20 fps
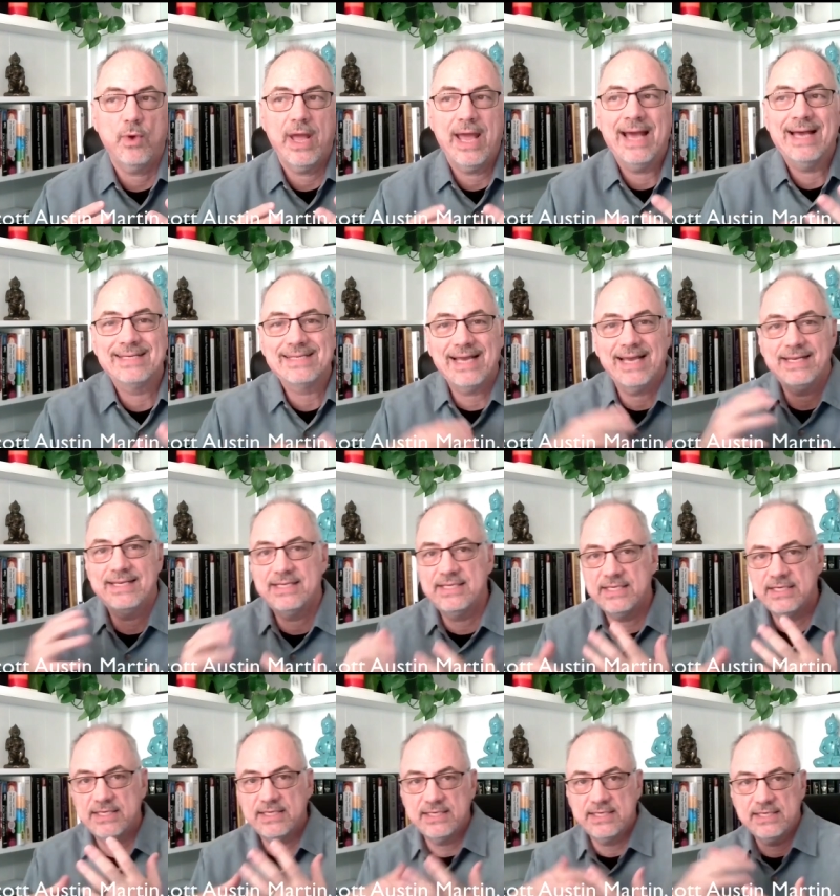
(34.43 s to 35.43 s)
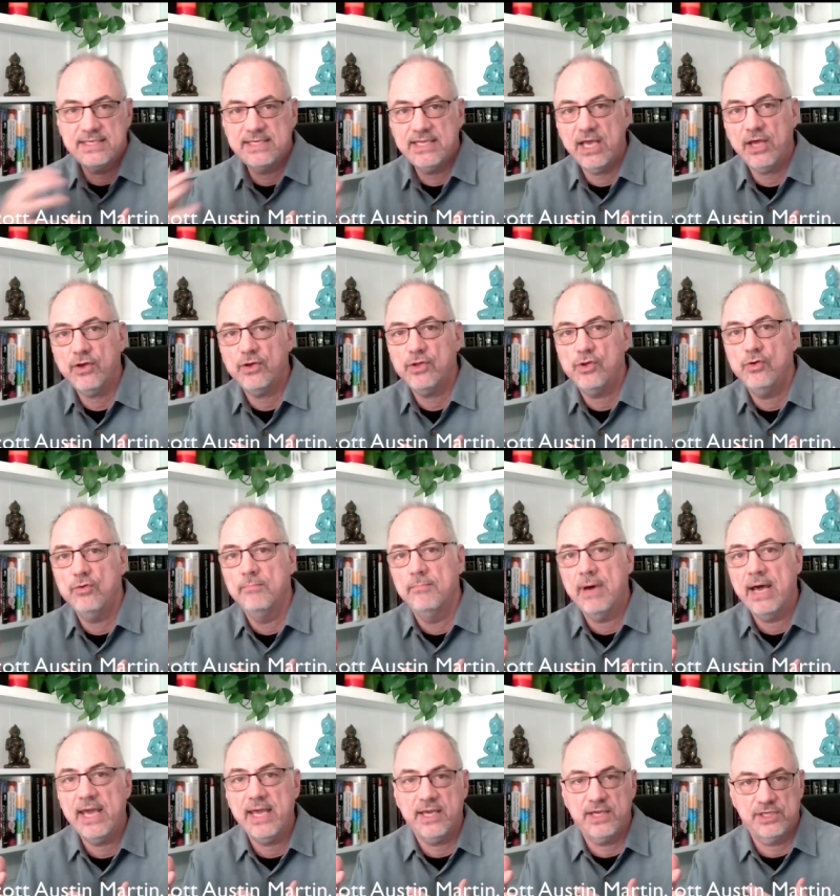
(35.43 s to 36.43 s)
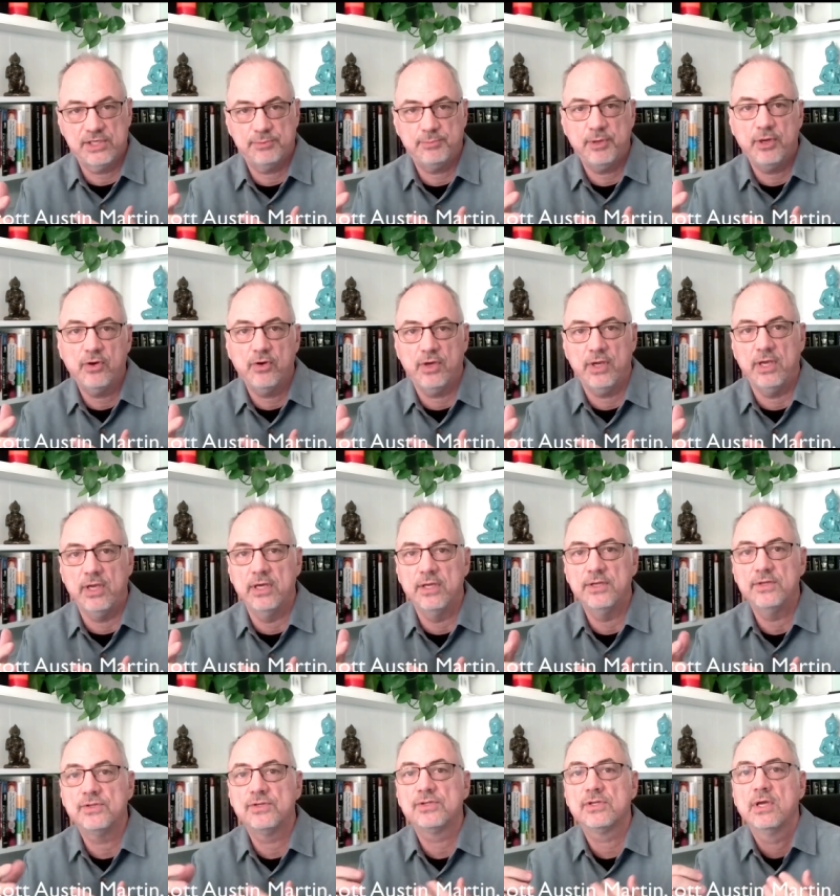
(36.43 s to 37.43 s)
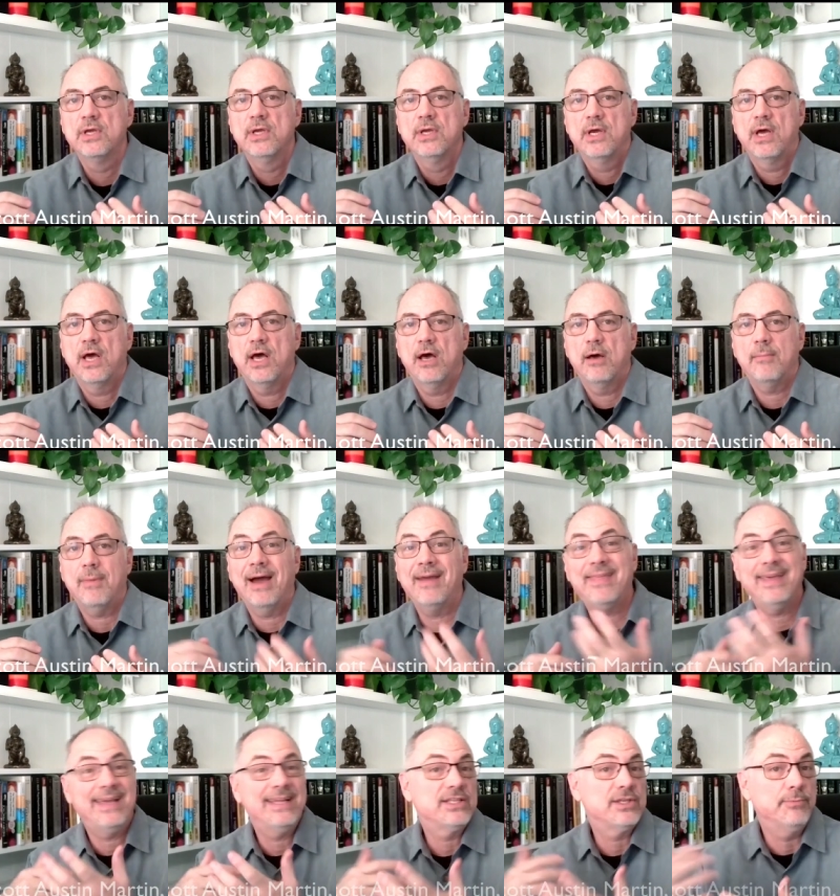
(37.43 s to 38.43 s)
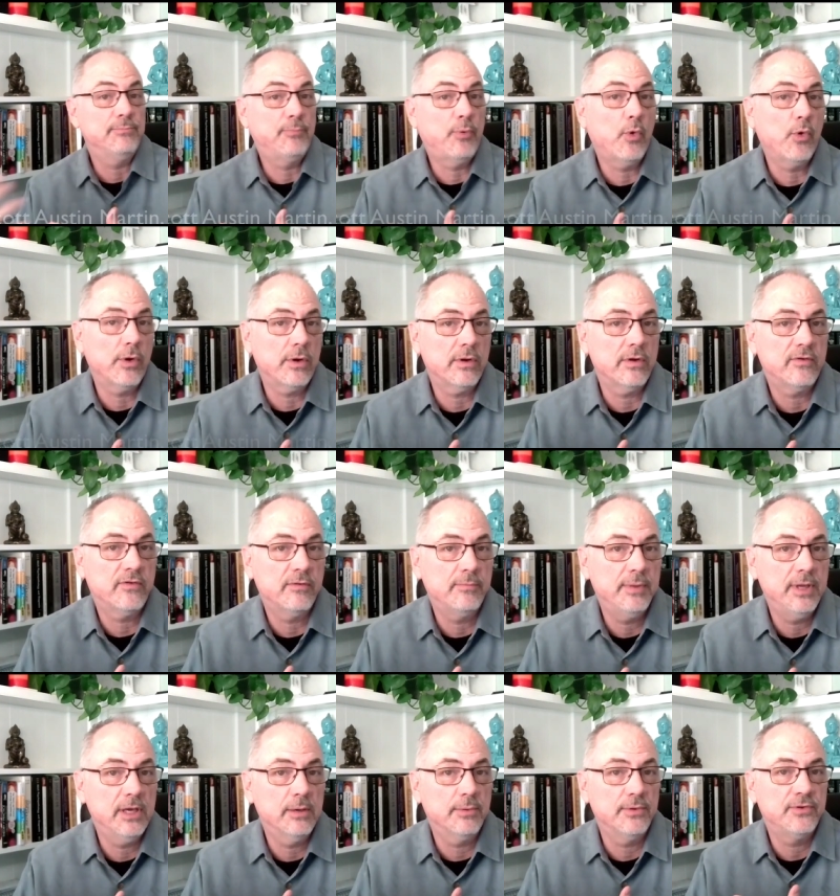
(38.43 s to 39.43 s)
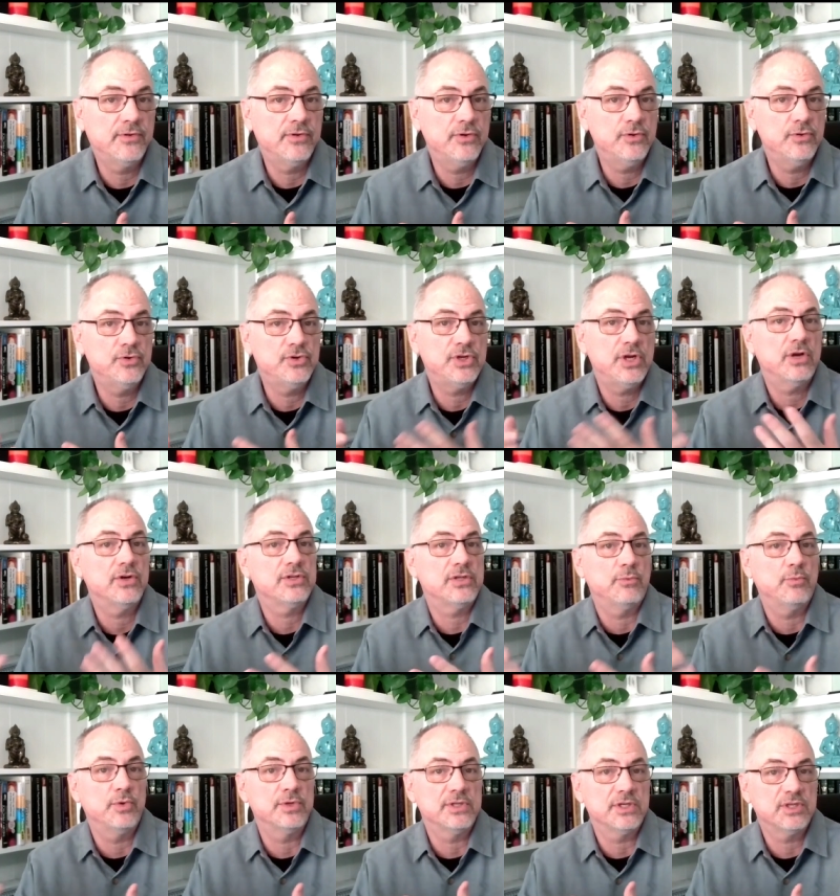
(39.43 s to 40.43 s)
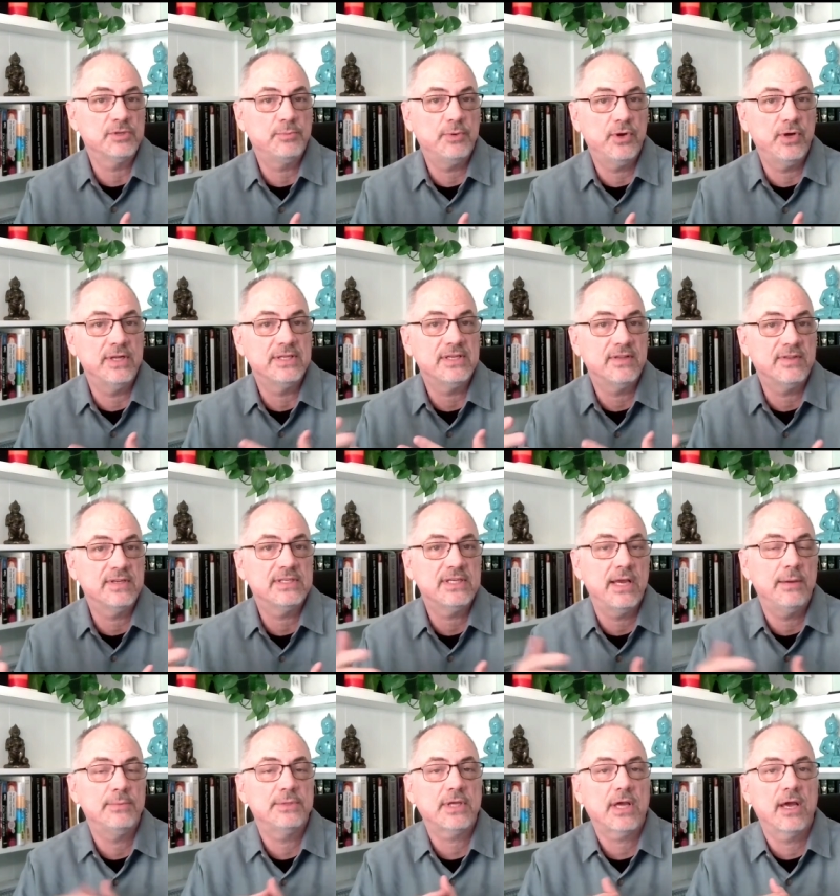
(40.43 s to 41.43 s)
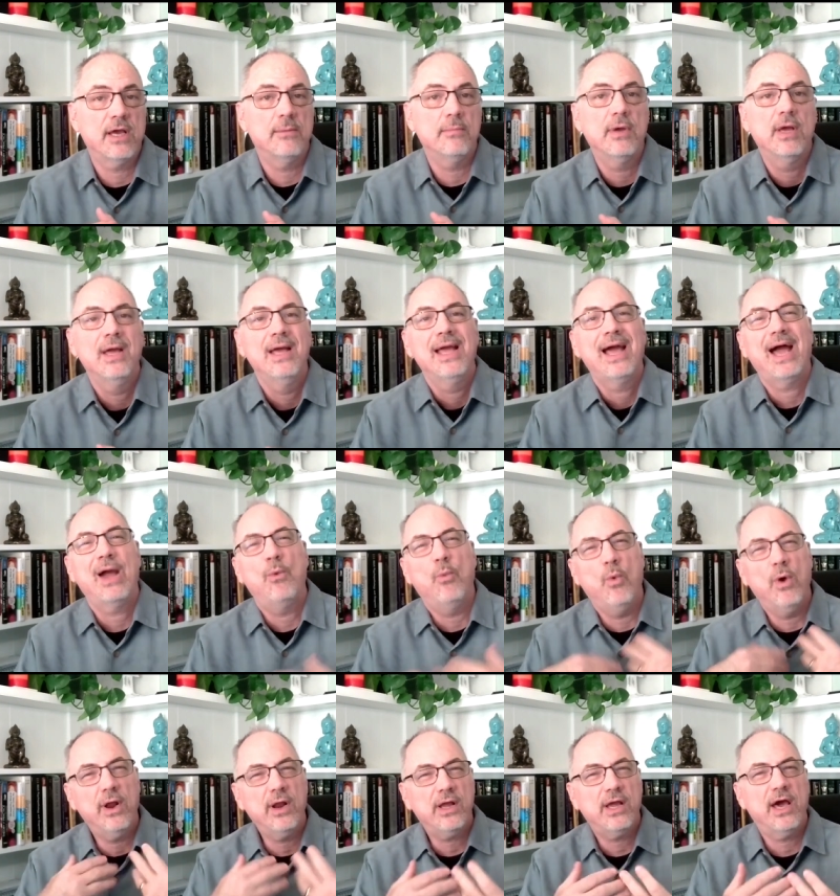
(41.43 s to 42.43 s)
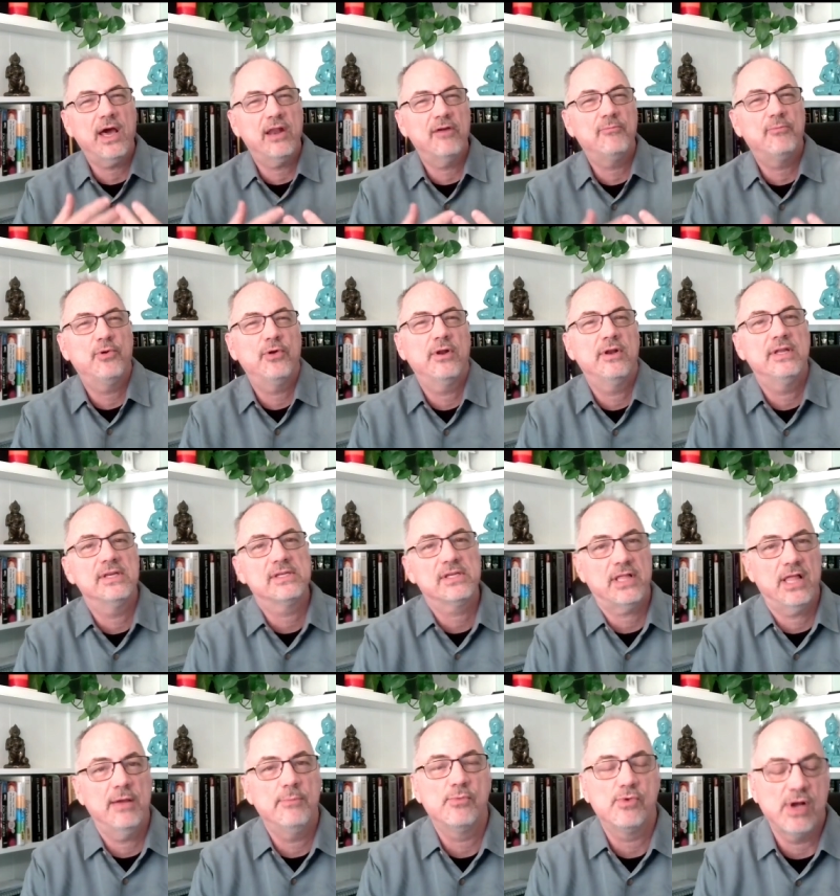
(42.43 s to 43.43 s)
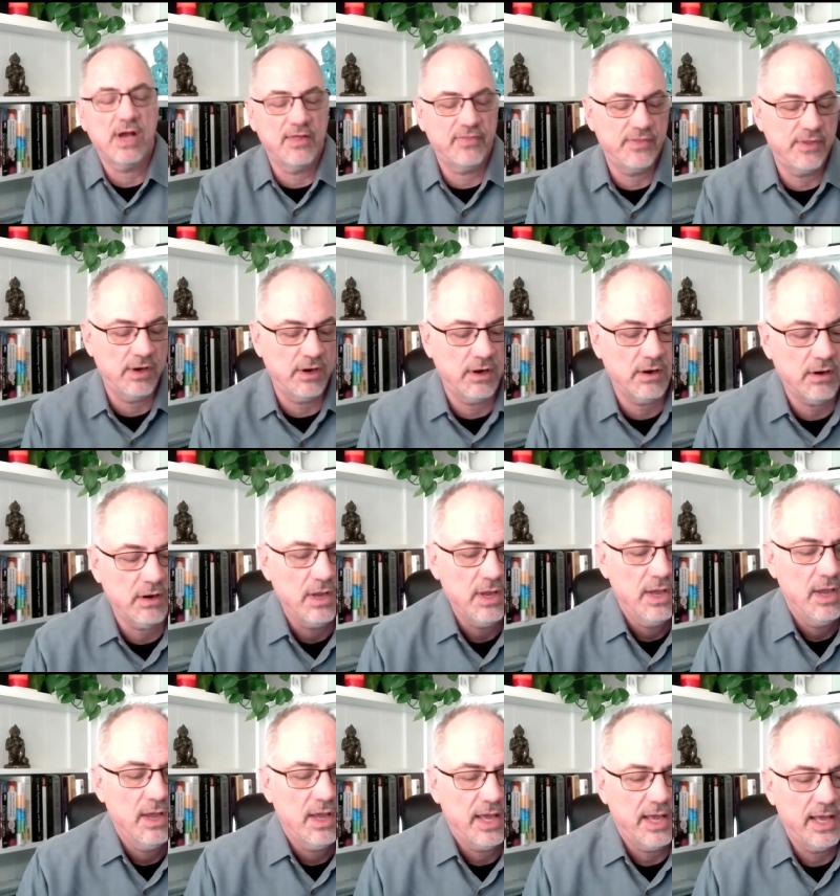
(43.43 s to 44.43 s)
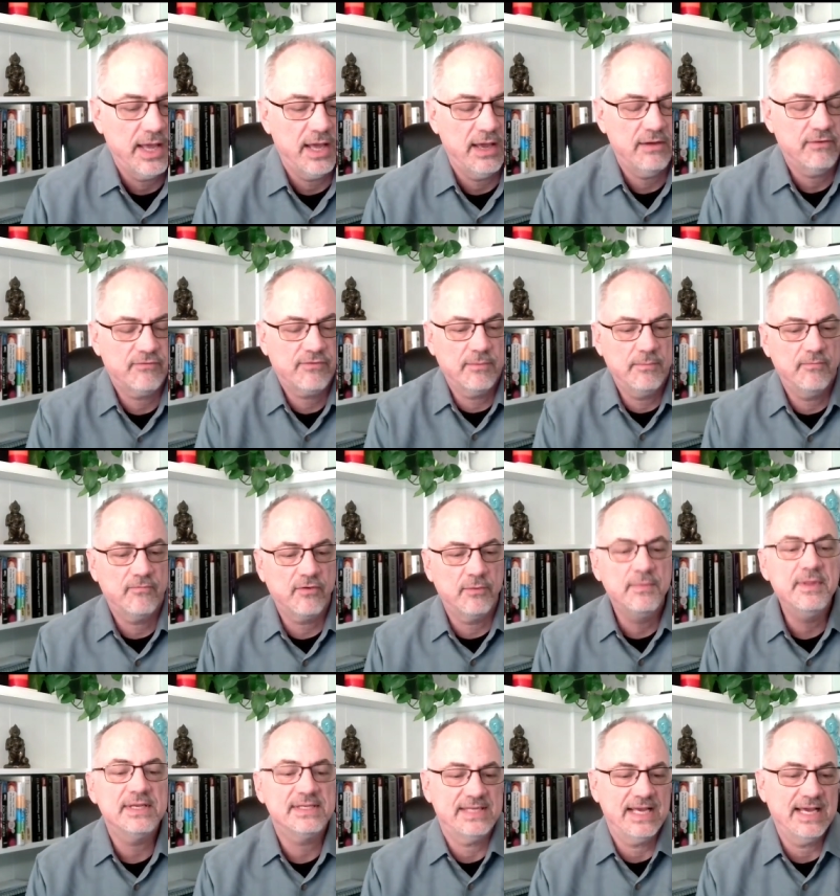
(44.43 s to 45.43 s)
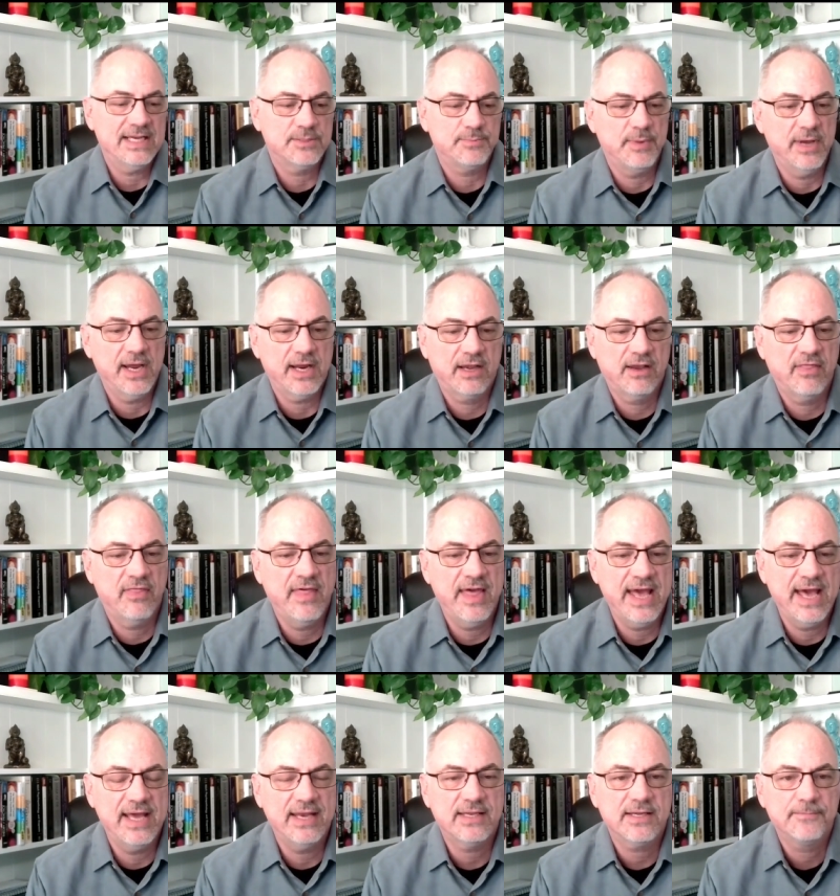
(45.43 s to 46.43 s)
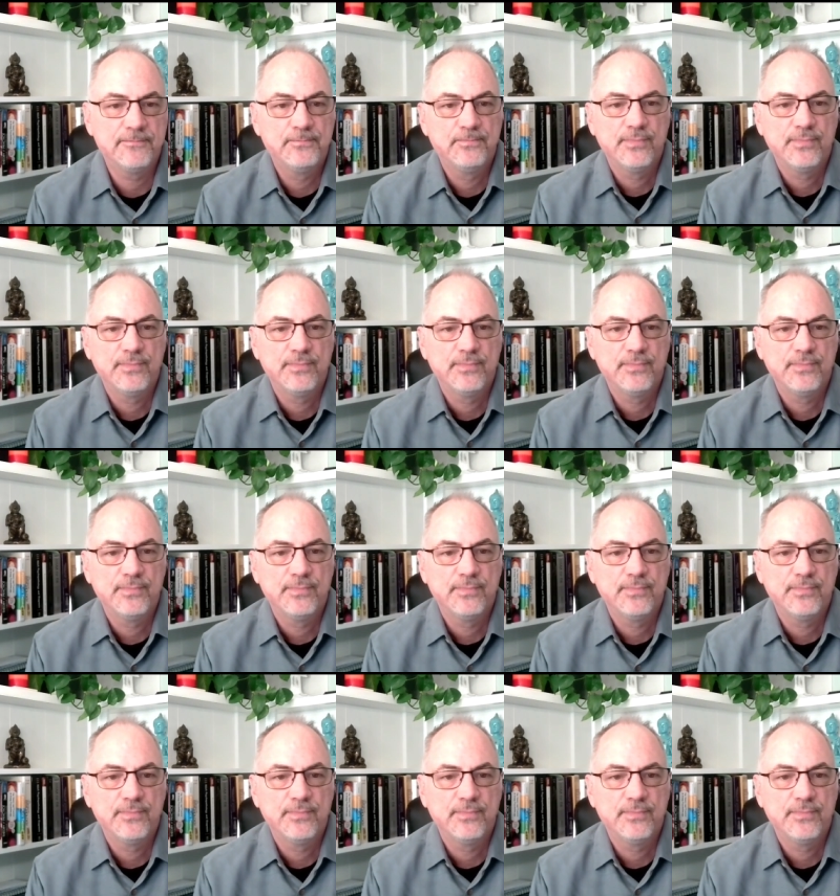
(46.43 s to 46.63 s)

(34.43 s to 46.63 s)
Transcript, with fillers: as I tell you my experience, um, I think it's important to be able to share someone's experience. At the same time, I want to kind of put a disclaimer out there uh, from from this aspect that